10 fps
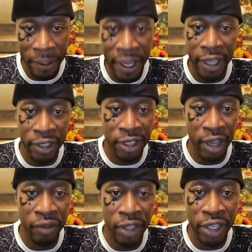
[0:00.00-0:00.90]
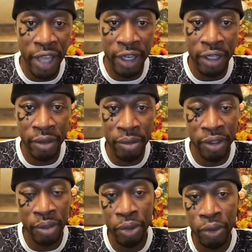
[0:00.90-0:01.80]
Yeah, it's definitely a Yeti.
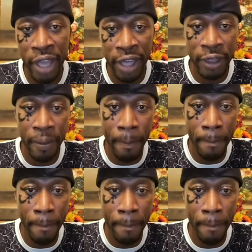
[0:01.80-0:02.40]
It's a blue Yeti.